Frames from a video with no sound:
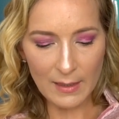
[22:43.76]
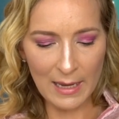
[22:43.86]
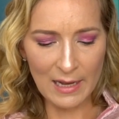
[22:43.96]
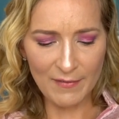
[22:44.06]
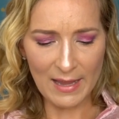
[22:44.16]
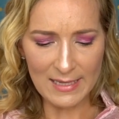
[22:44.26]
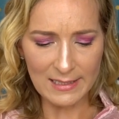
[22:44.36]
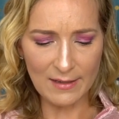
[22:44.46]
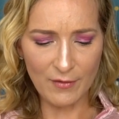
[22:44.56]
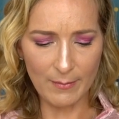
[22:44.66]
and if it has
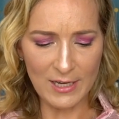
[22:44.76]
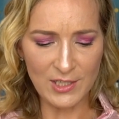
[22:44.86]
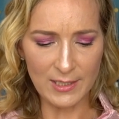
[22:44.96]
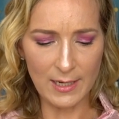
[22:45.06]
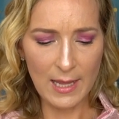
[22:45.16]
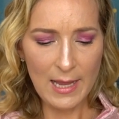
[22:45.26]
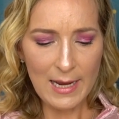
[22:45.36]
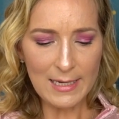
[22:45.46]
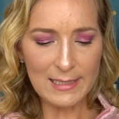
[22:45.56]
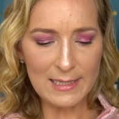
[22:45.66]
any information.
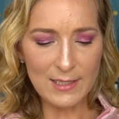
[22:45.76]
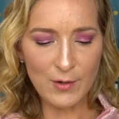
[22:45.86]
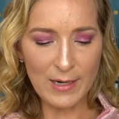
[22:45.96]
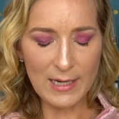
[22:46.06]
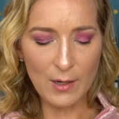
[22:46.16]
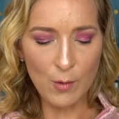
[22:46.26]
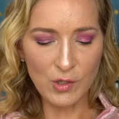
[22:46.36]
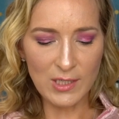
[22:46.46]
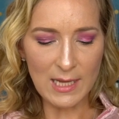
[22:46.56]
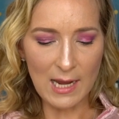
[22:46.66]
It says, create a
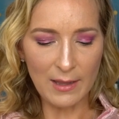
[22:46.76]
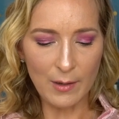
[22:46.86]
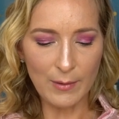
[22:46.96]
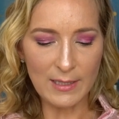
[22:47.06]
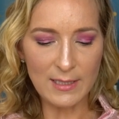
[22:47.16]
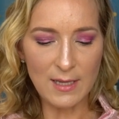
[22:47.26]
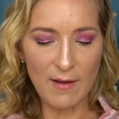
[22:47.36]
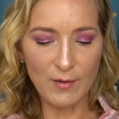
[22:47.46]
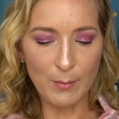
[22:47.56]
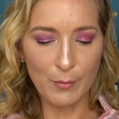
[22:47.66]
gorgeous eye look with the
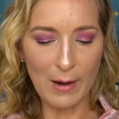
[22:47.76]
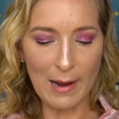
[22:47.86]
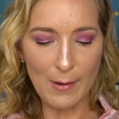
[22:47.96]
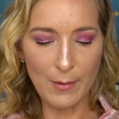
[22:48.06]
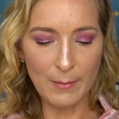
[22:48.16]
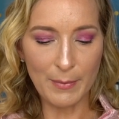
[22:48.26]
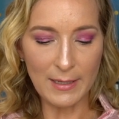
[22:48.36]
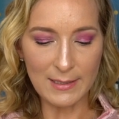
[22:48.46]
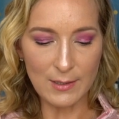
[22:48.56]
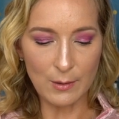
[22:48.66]
soft brow
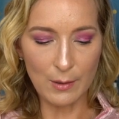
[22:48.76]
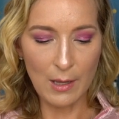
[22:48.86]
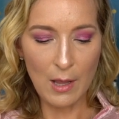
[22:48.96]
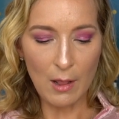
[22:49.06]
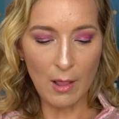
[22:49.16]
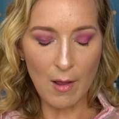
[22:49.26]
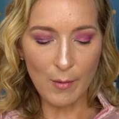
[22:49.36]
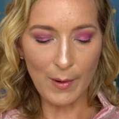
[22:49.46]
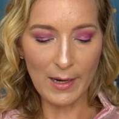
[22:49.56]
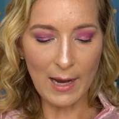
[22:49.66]
pencil,
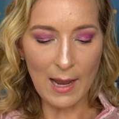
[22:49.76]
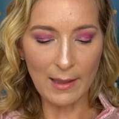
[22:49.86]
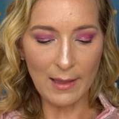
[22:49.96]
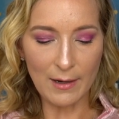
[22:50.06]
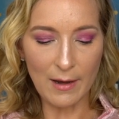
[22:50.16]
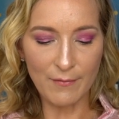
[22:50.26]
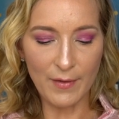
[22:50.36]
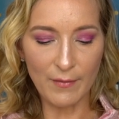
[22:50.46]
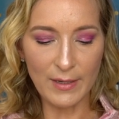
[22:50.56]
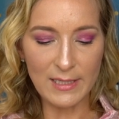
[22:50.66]
long-wearing eyeliner, and
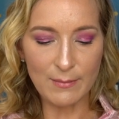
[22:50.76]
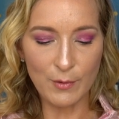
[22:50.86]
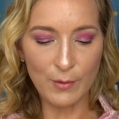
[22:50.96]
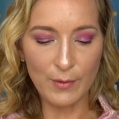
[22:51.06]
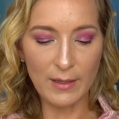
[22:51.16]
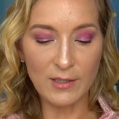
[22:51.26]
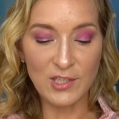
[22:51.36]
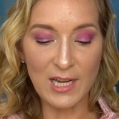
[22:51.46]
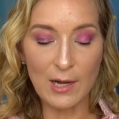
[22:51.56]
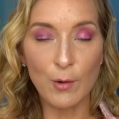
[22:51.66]
velvety smooth
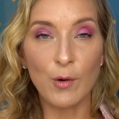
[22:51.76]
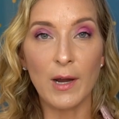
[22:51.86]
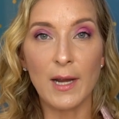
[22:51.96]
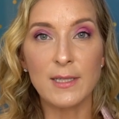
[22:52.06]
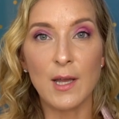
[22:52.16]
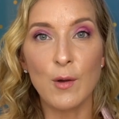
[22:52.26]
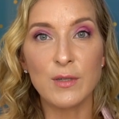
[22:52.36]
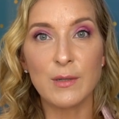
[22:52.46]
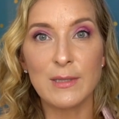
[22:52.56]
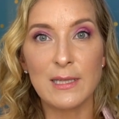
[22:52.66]
shadow crayons. Oh,
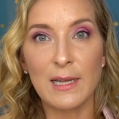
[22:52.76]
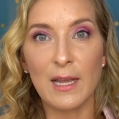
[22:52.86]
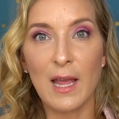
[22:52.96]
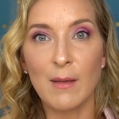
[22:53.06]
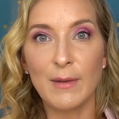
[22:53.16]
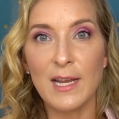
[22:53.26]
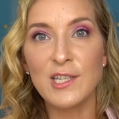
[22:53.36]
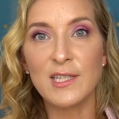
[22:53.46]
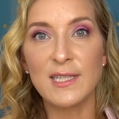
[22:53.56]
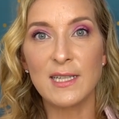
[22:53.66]
so it's like a
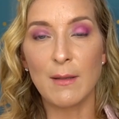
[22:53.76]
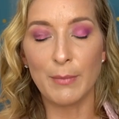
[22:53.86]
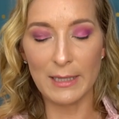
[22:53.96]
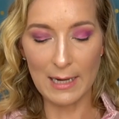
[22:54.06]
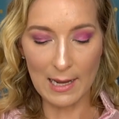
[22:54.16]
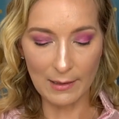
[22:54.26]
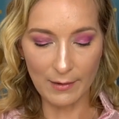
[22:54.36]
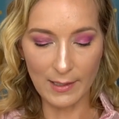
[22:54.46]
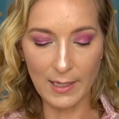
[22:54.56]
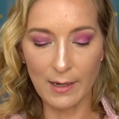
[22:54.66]
combination. It's a complete eye
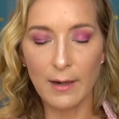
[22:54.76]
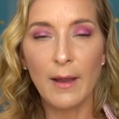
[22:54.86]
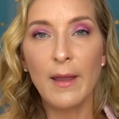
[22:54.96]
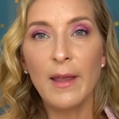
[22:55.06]
look in here.